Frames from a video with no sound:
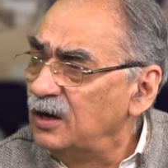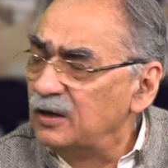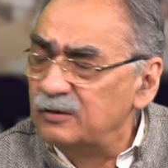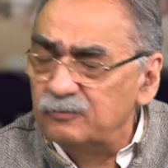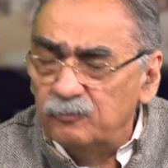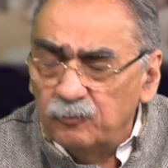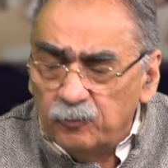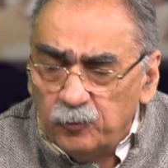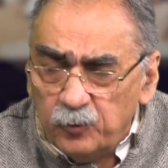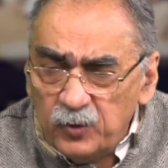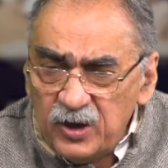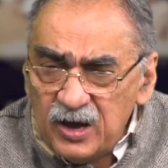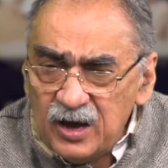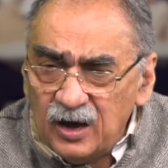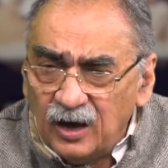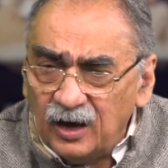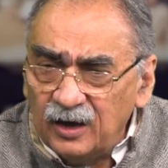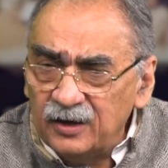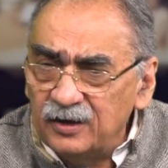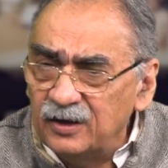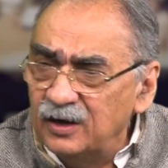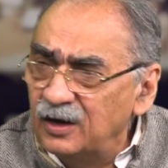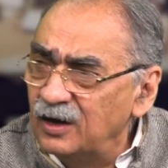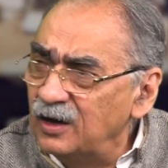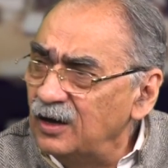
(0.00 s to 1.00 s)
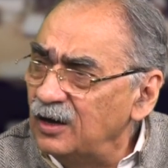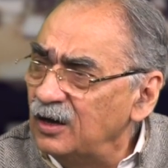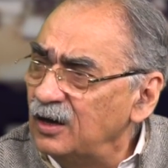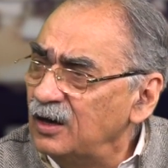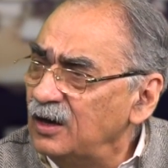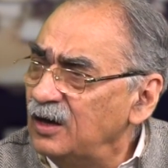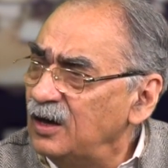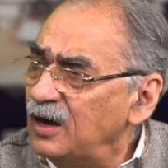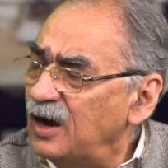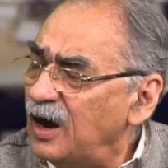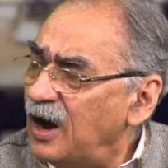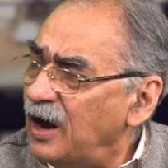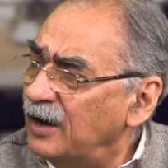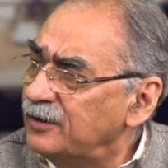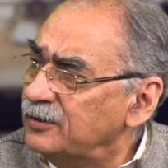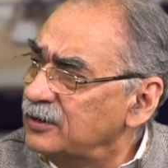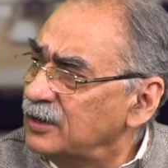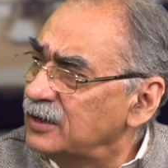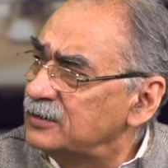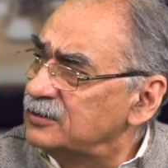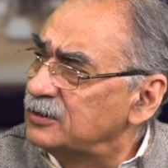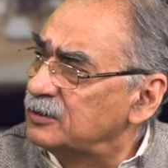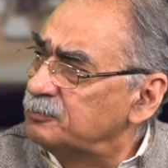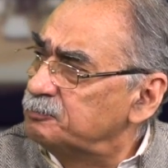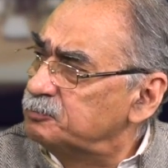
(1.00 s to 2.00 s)
We are here under
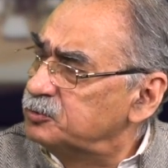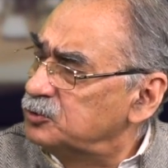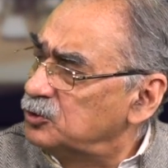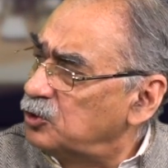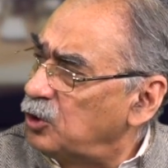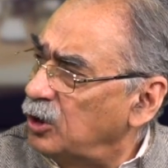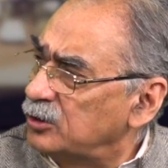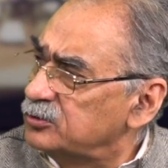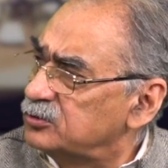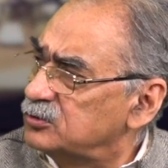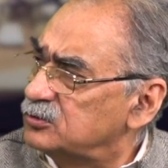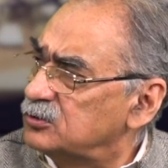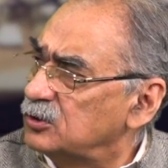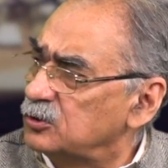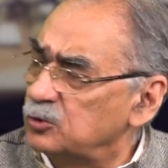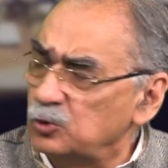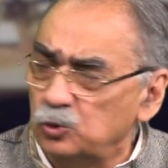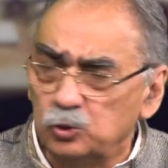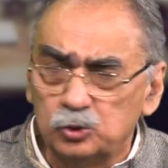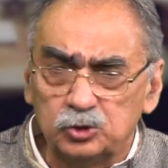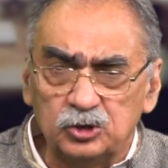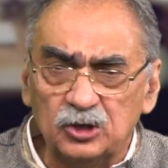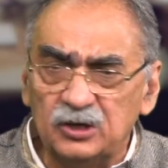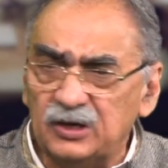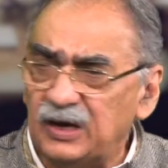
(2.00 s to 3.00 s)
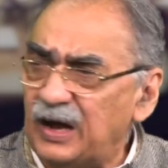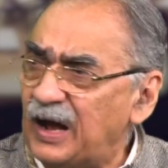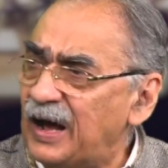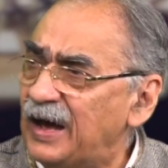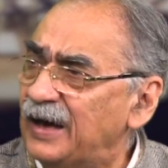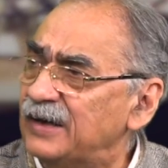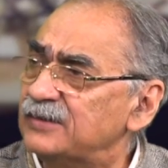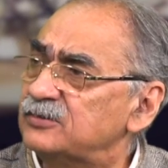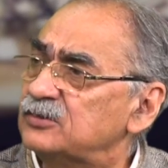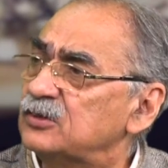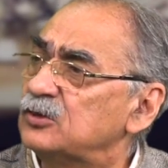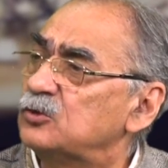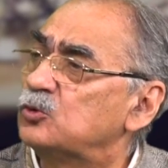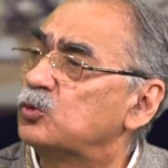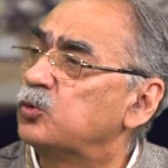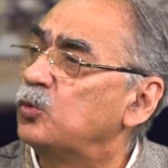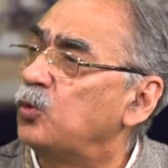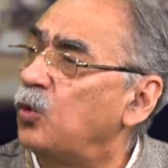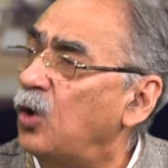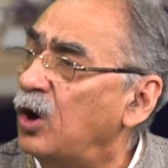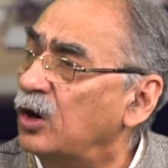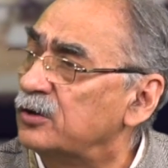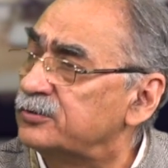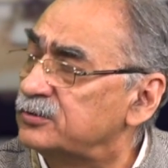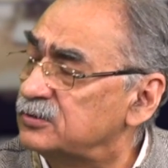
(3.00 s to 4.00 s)
the Constitution as it
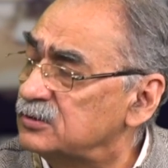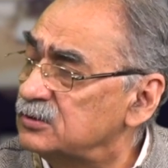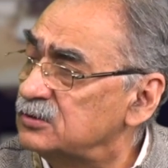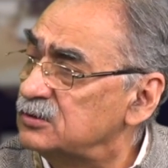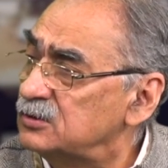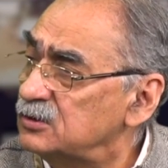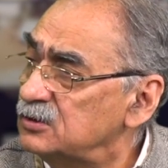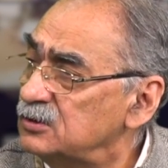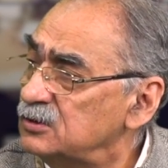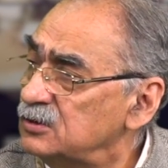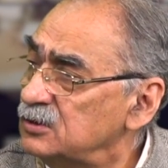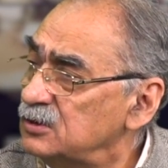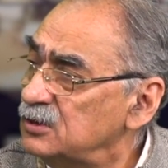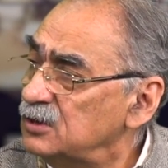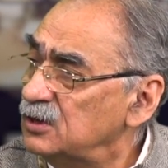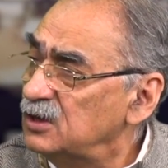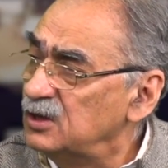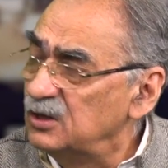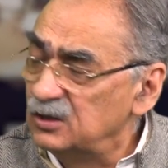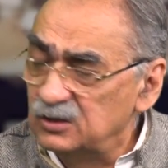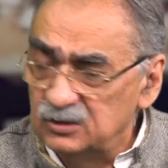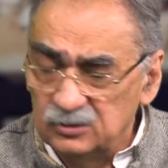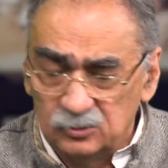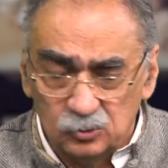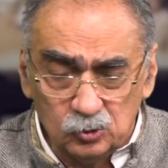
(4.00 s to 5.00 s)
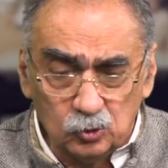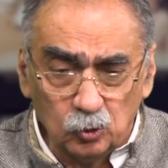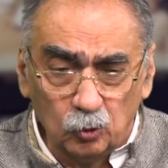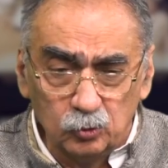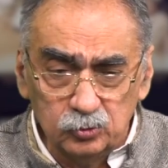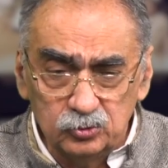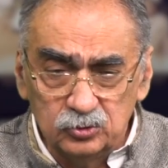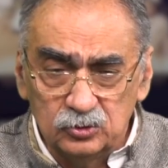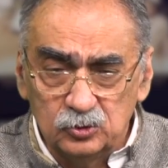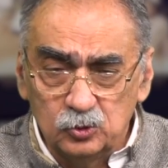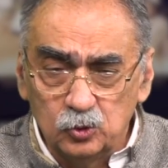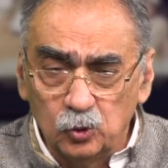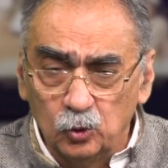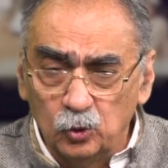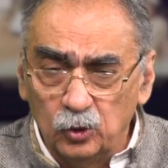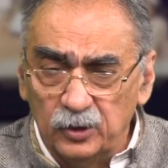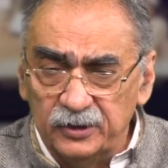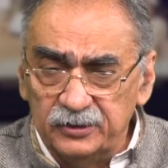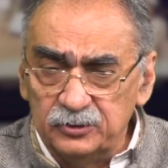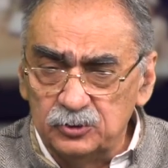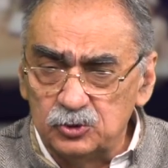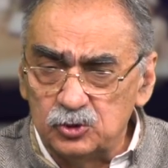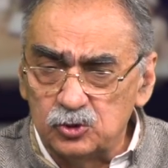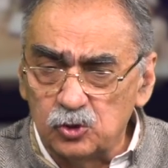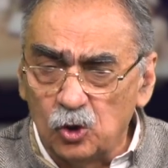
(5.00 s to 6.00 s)
was to
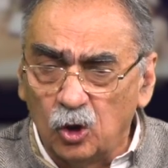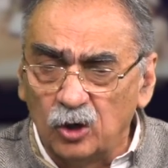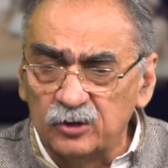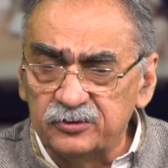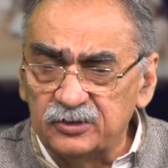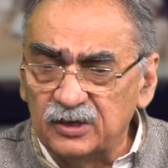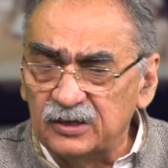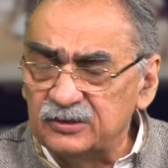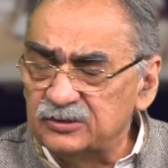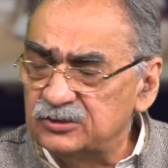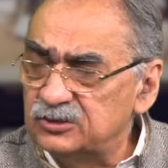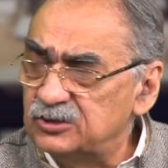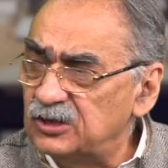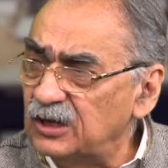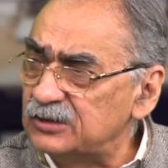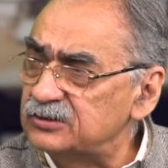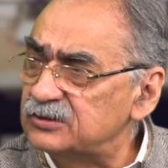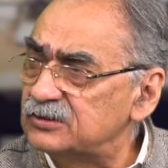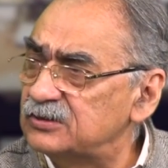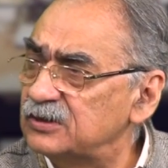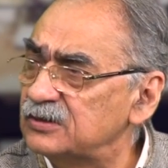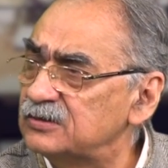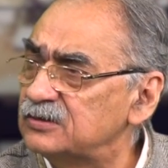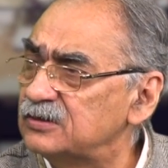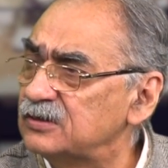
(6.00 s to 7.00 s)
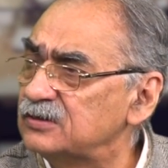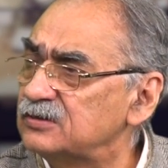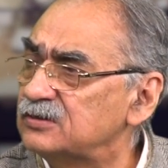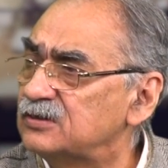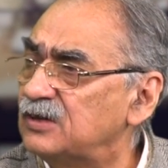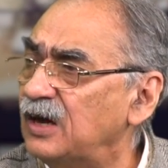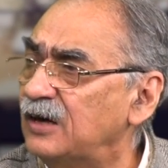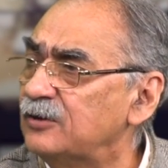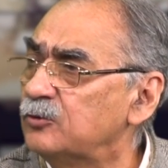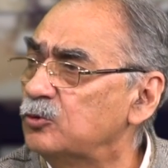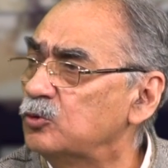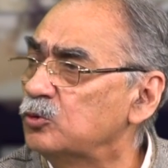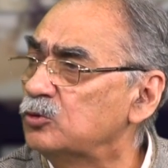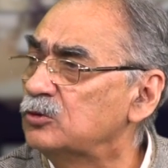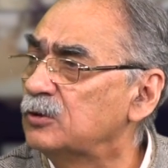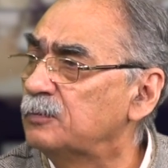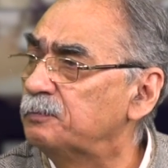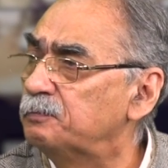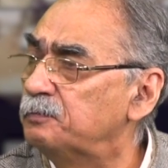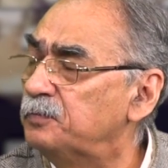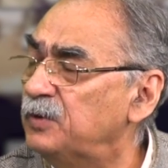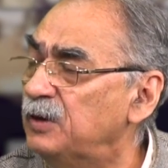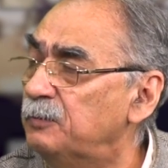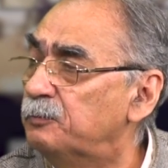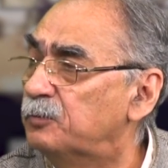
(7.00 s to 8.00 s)
ensure that justice is done to the
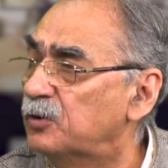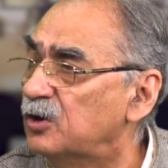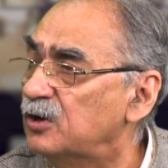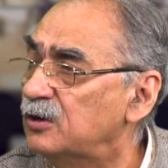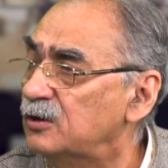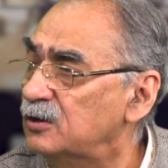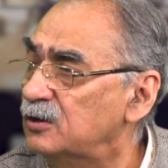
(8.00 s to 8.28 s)
people.